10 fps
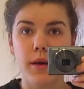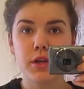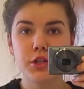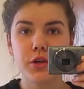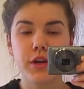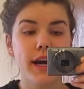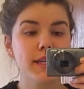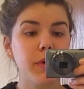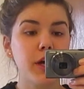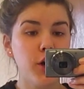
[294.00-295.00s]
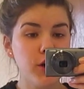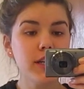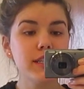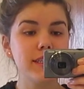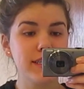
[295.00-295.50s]
I'm going to show you guys my
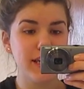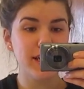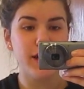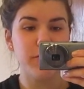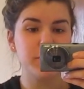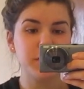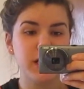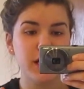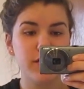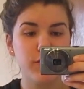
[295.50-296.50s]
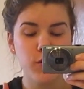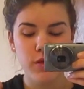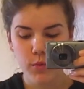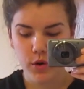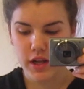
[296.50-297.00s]
current skincare routine for
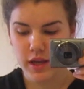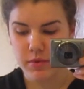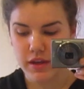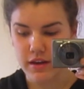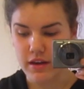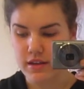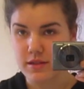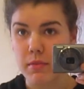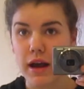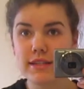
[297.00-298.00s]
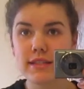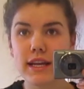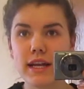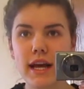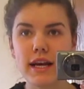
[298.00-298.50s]
the morning because my
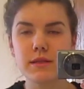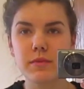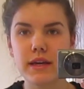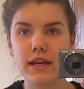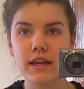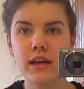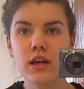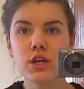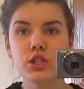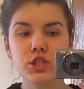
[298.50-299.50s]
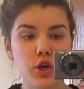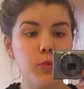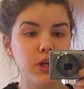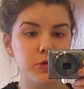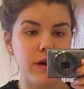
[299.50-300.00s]
skin has been
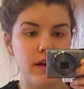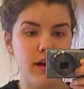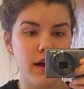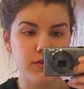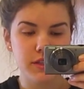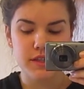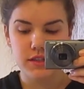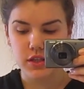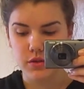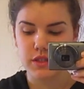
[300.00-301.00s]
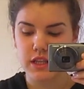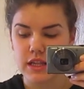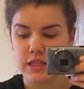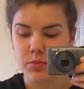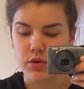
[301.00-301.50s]
so much better ever since
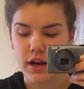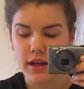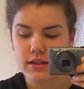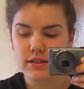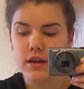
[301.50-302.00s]
using these products.